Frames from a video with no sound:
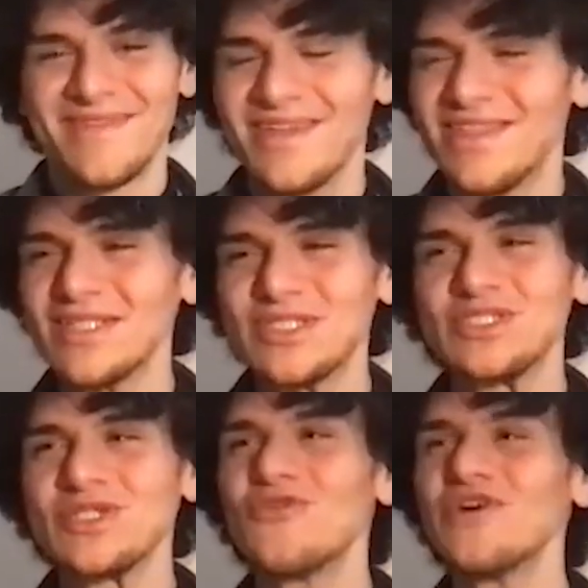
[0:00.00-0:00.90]
That's
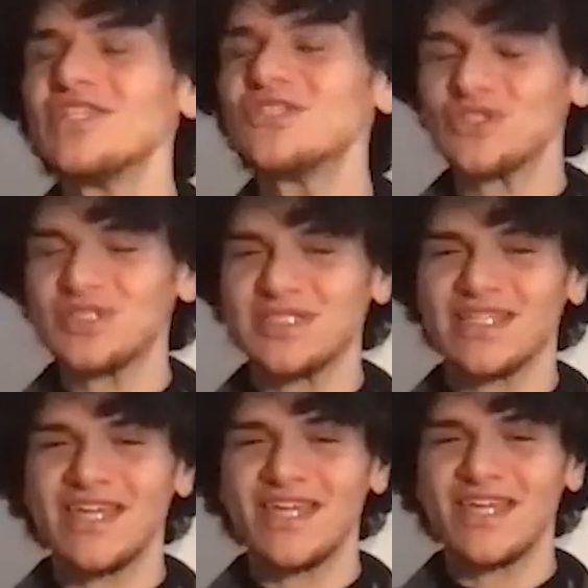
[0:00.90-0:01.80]
so interesting
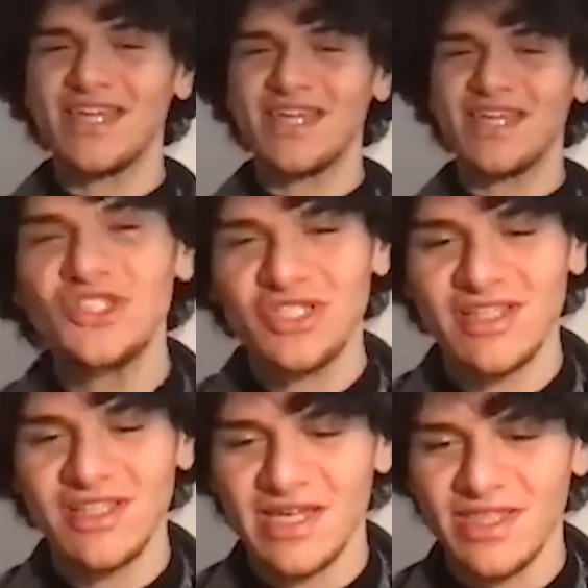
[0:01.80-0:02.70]
that you mention it
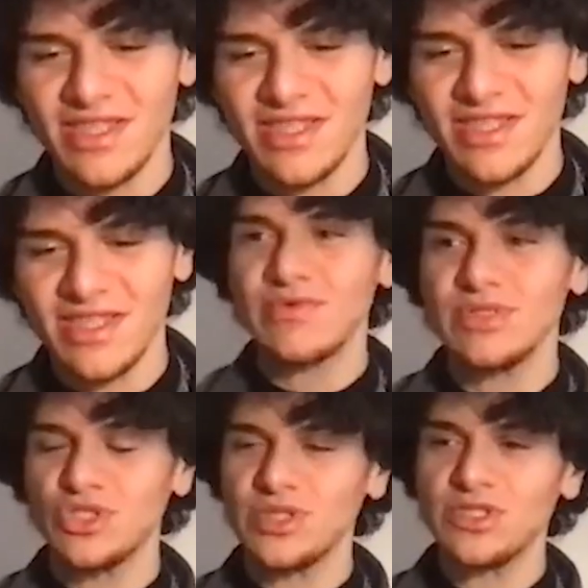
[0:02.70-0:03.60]
like that because I was
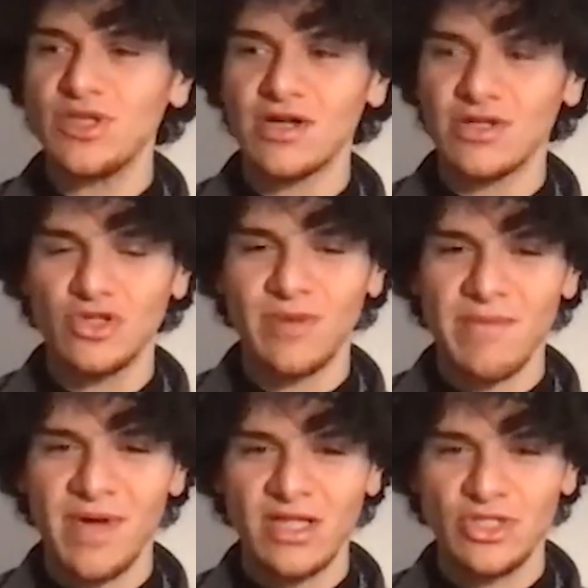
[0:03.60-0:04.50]
just talking to my
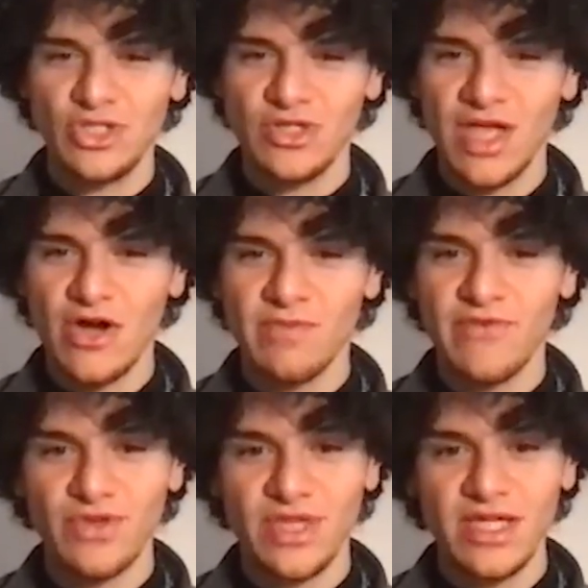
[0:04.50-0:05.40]
manager now
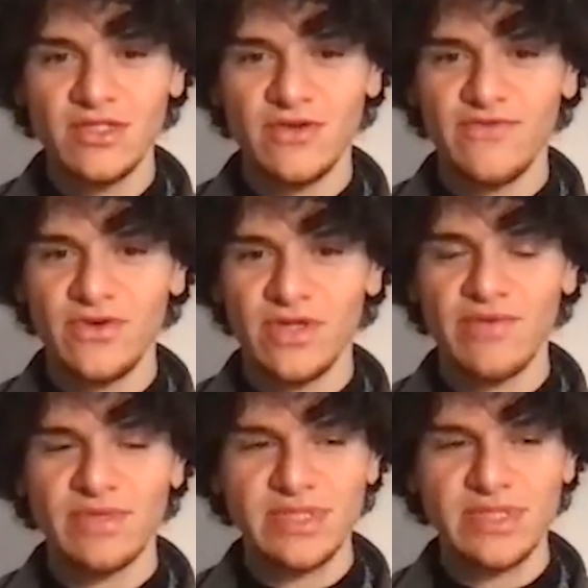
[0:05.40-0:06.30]
before the interview and I
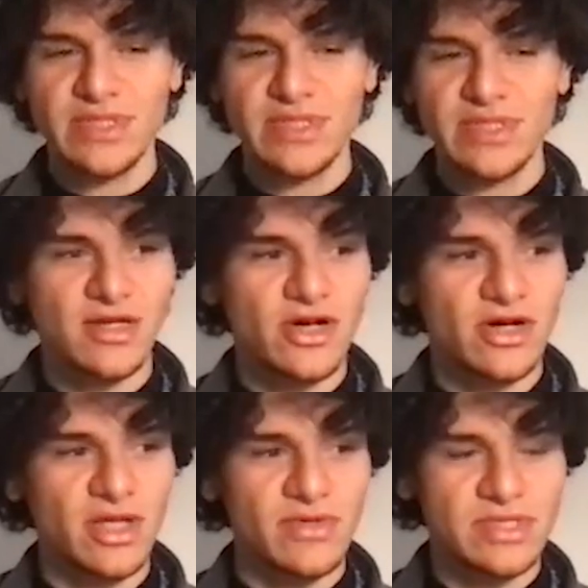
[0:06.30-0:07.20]
was asking her and
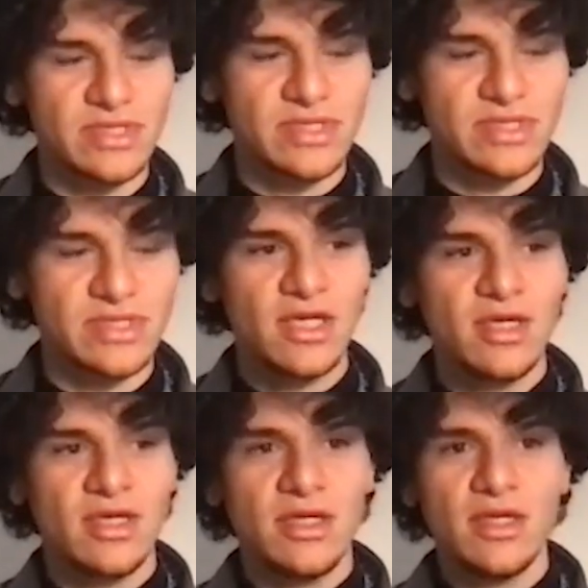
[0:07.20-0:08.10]
I was like,
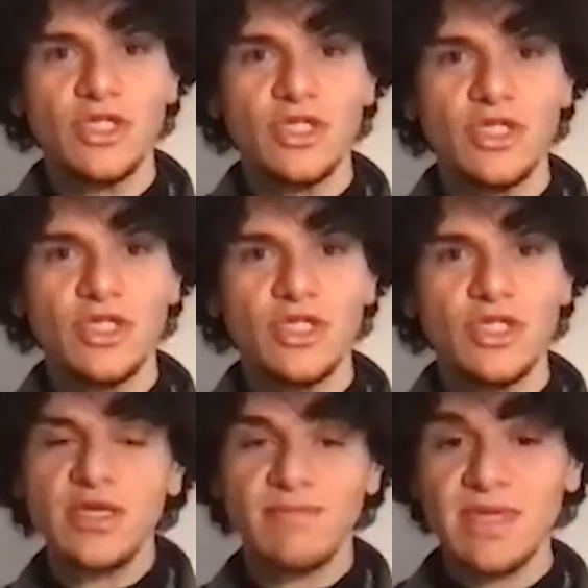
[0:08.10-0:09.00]
because
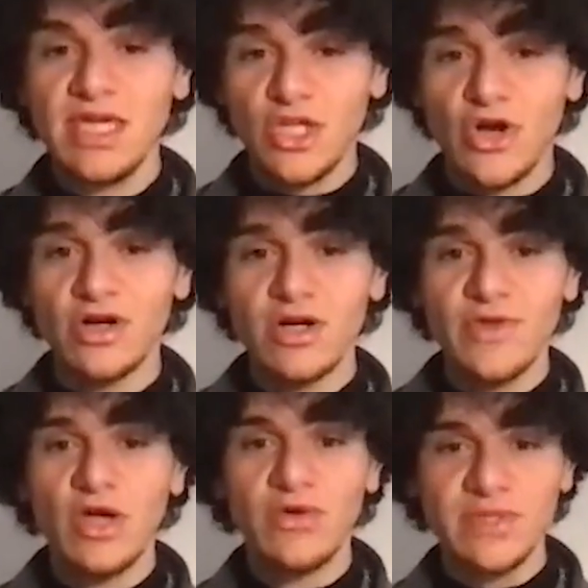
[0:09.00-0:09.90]
me and her, we
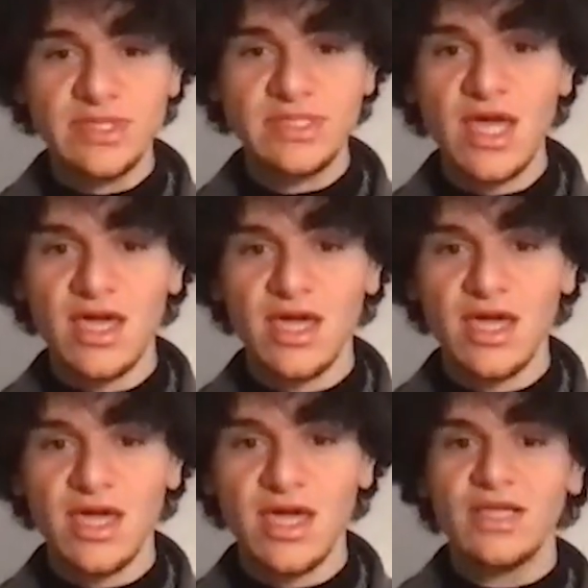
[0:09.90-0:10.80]
always
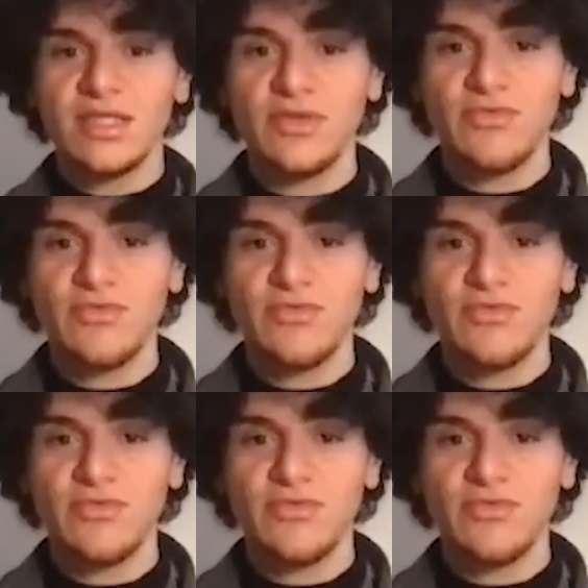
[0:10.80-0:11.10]
say that